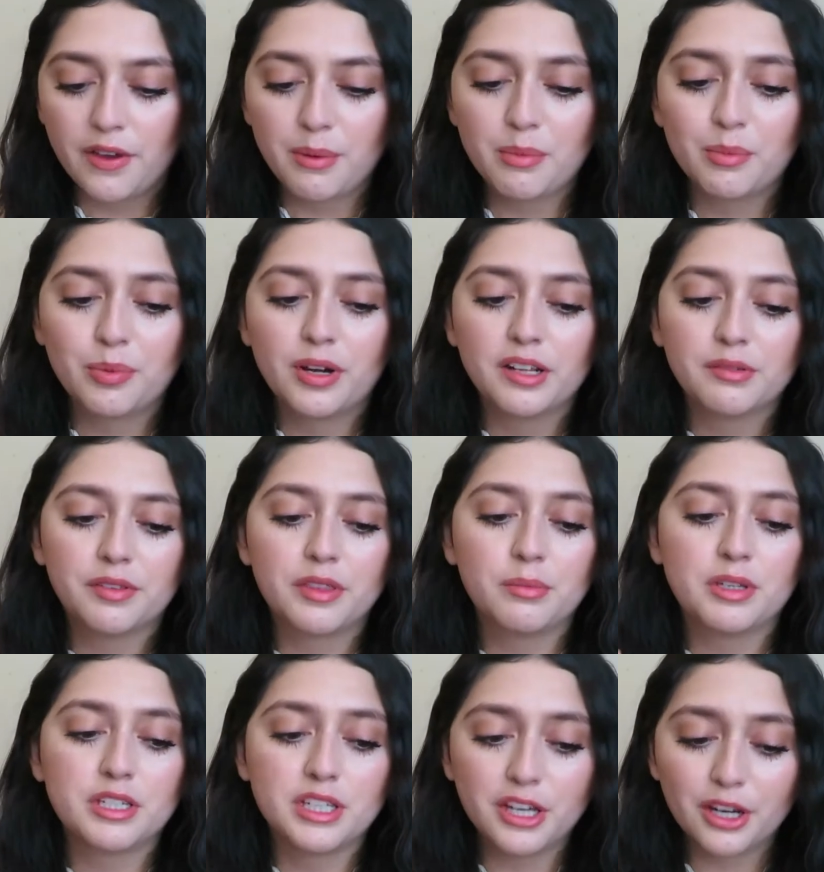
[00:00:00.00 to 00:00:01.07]
I'm impressed with the
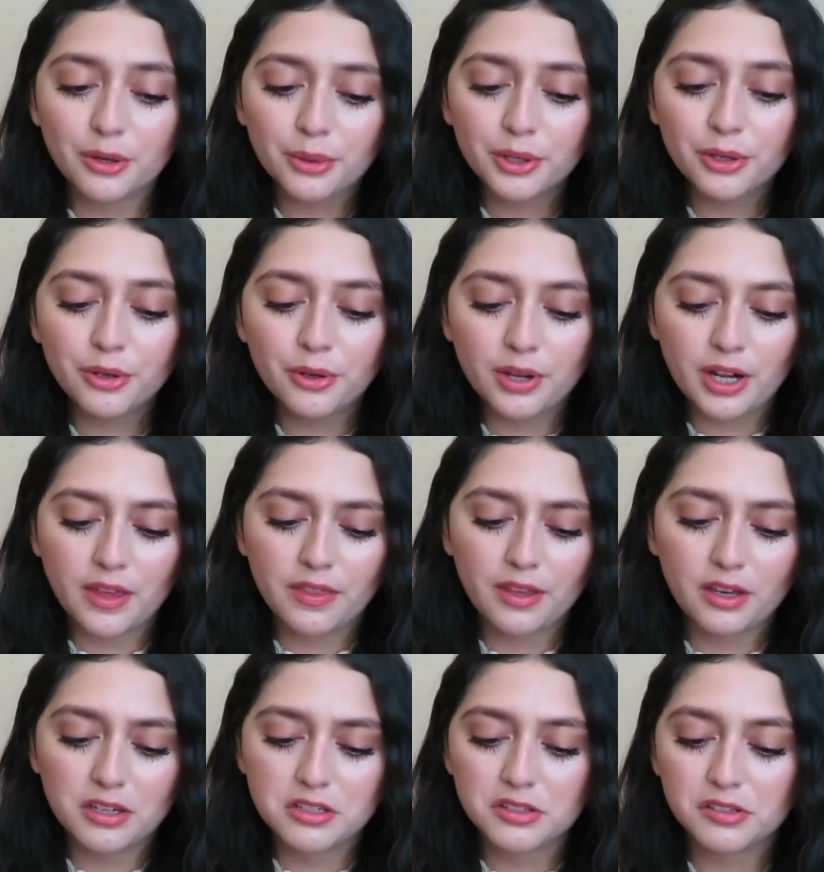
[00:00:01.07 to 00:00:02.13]
material and I think
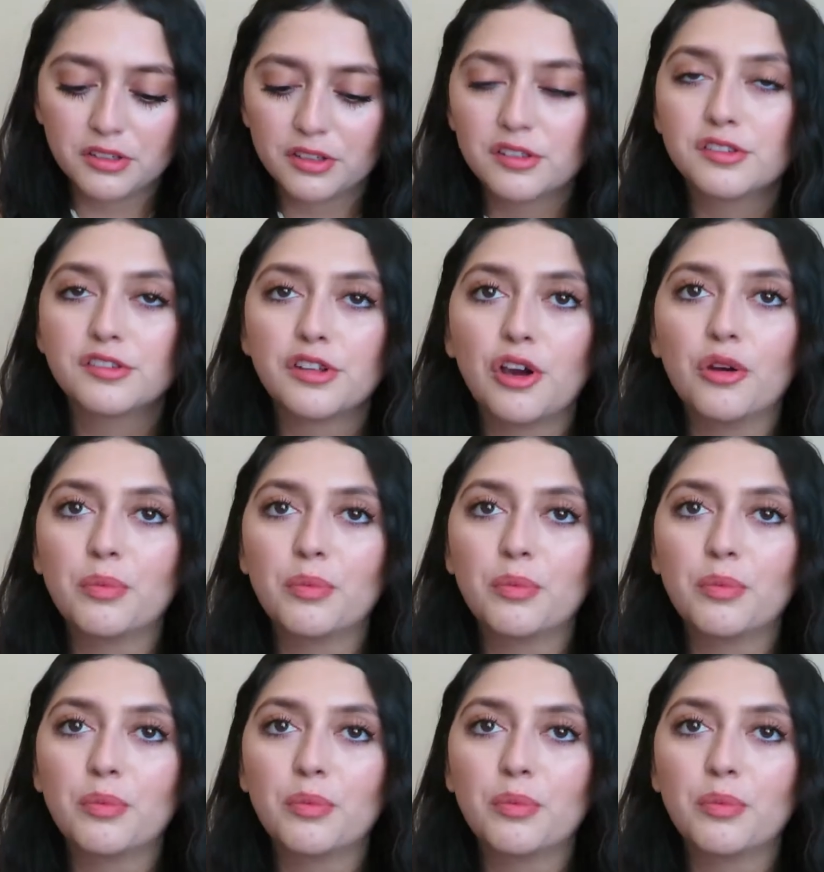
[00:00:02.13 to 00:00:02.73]
it just looks so